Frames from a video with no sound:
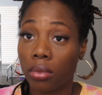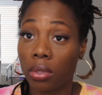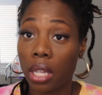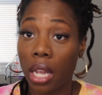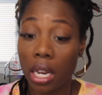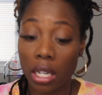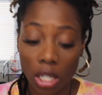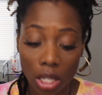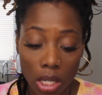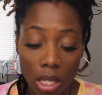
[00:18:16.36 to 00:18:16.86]

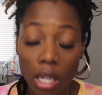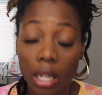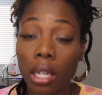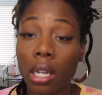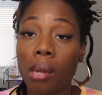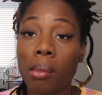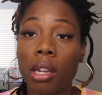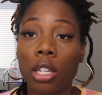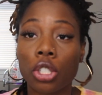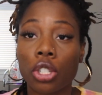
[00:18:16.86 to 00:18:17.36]
they just
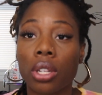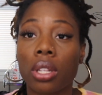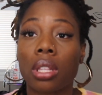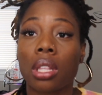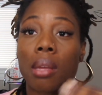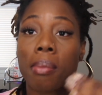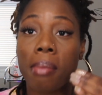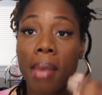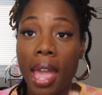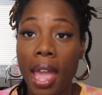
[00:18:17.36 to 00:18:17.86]
looking to make sure that
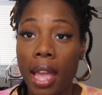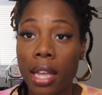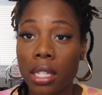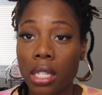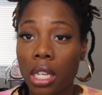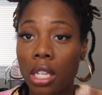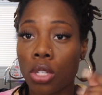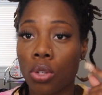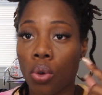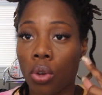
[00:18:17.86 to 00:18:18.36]
the
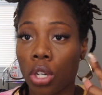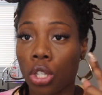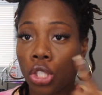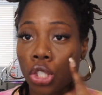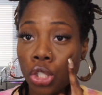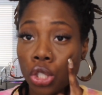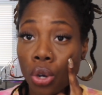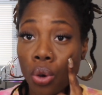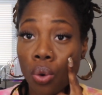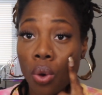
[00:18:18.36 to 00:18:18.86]
mask is going to
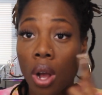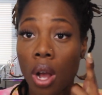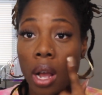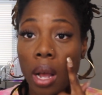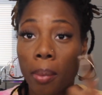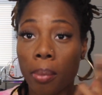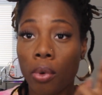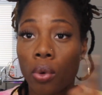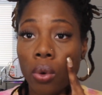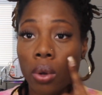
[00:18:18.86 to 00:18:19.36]
show
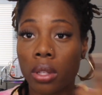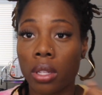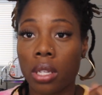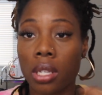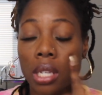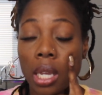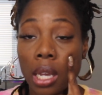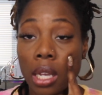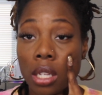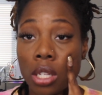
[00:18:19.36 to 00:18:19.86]
up on the
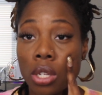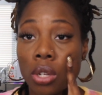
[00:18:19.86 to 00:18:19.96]
skin.